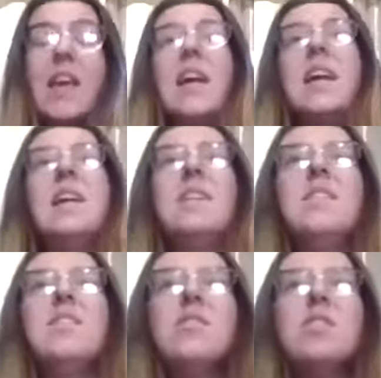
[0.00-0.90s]
And
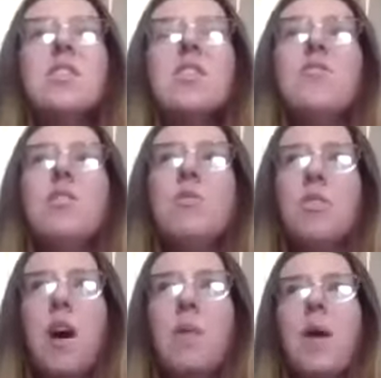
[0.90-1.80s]
there's a few
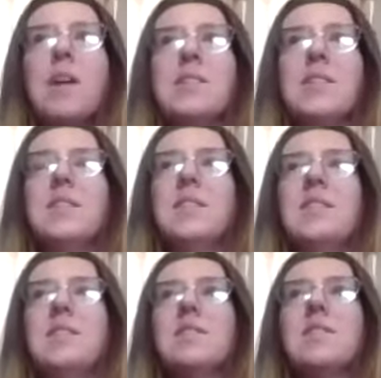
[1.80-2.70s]
thought
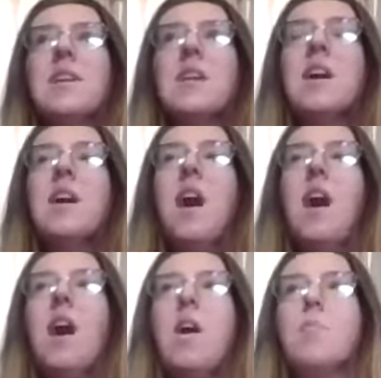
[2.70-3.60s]
processes
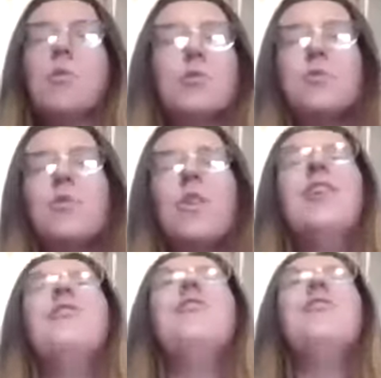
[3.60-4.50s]

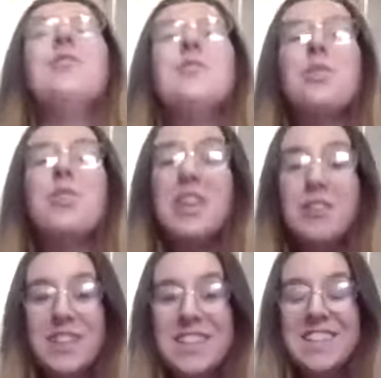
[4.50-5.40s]
a few
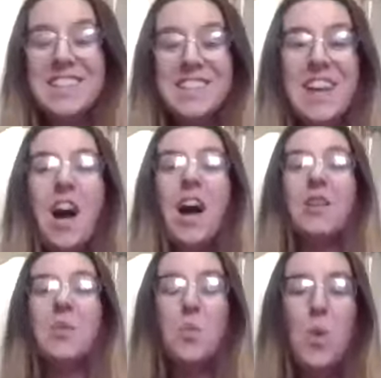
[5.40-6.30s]
theories
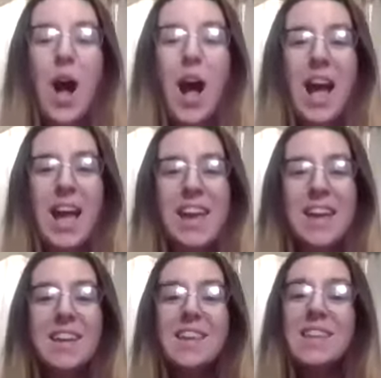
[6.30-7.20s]
on why
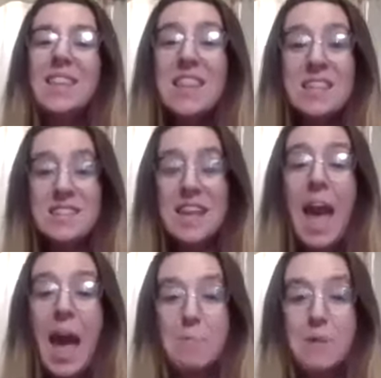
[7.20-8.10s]
this
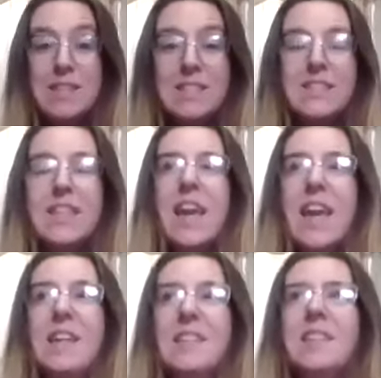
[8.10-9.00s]
happens,
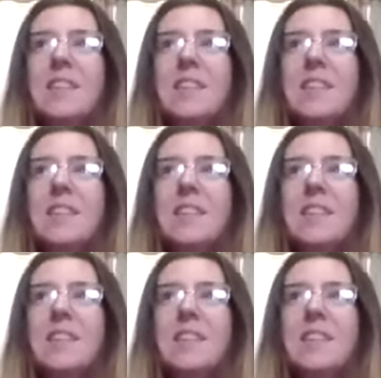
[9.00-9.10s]
and